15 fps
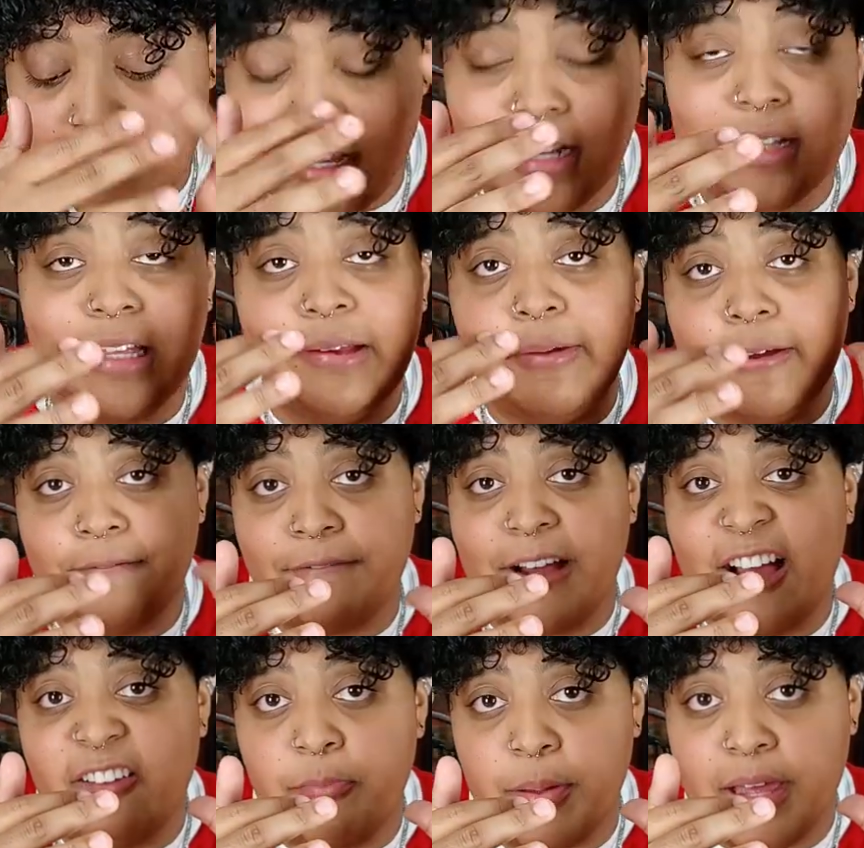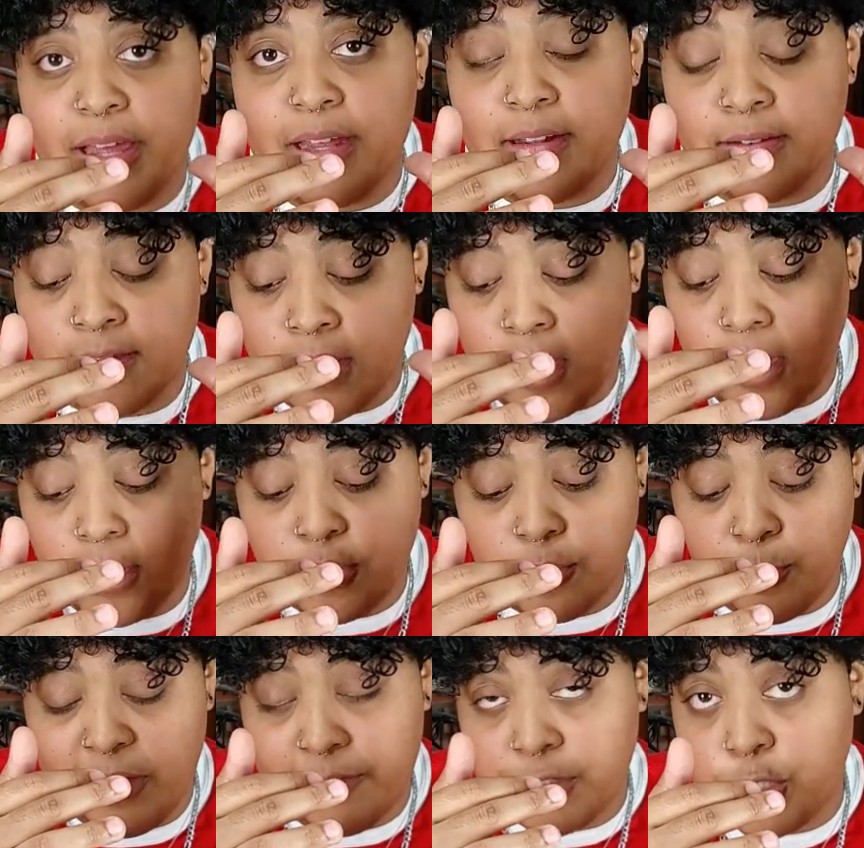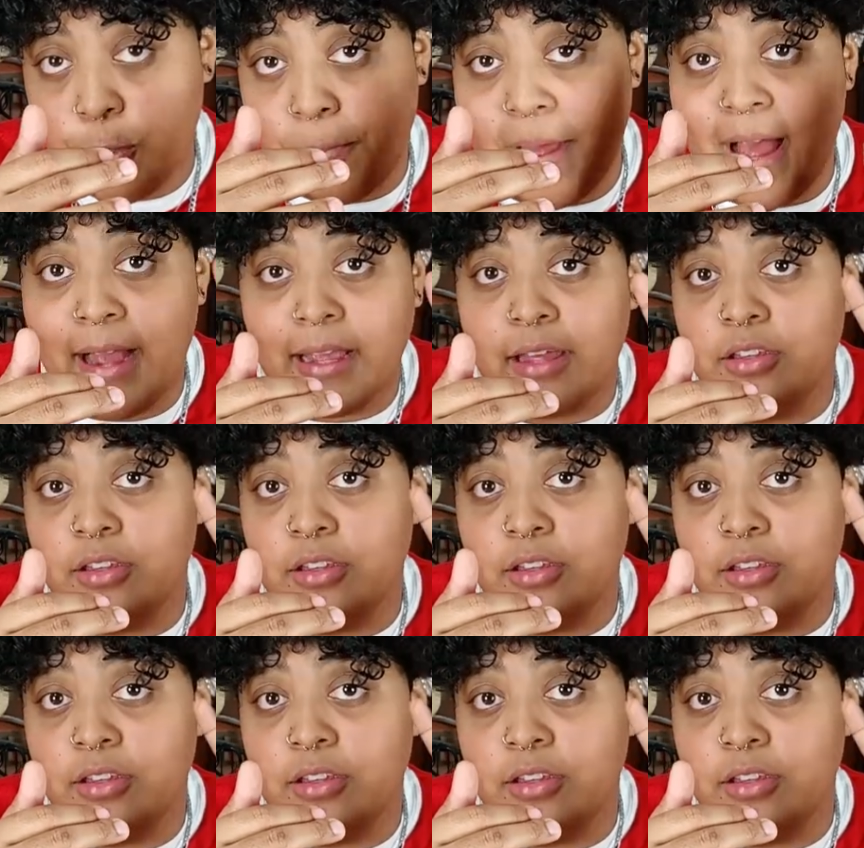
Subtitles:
Technically we have five pins, we have a two pack